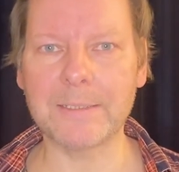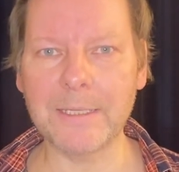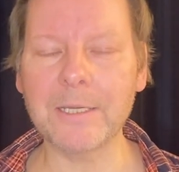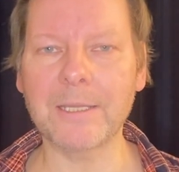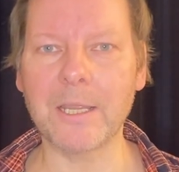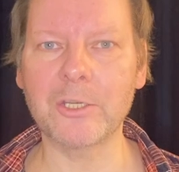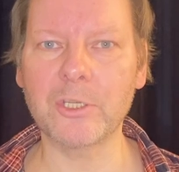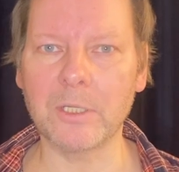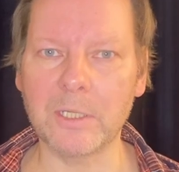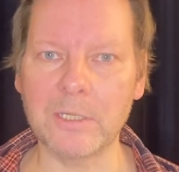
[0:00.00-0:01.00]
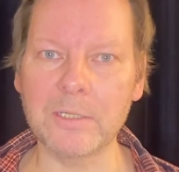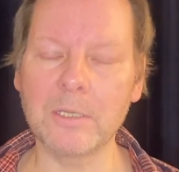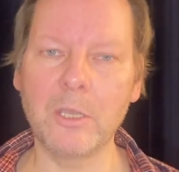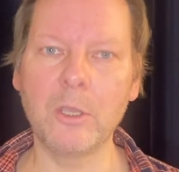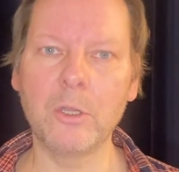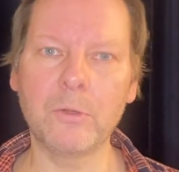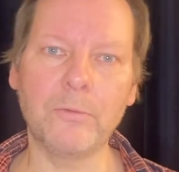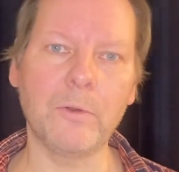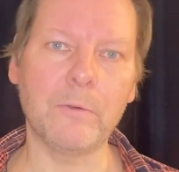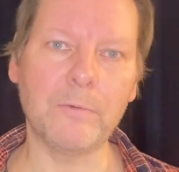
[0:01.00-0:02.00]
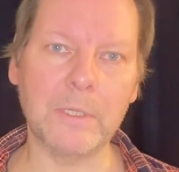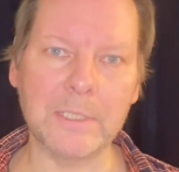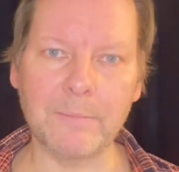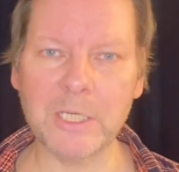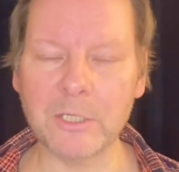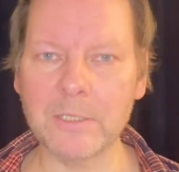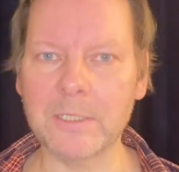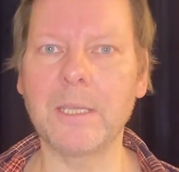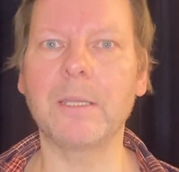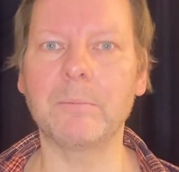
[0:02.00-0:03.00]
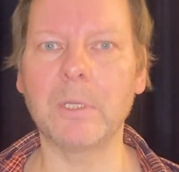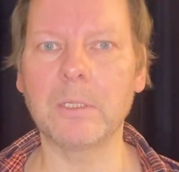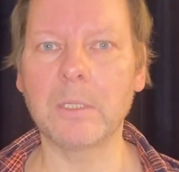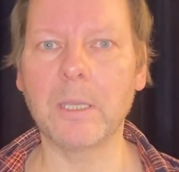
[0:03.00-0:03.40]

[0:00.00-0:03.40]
Their intention is to fulfill their mission statement.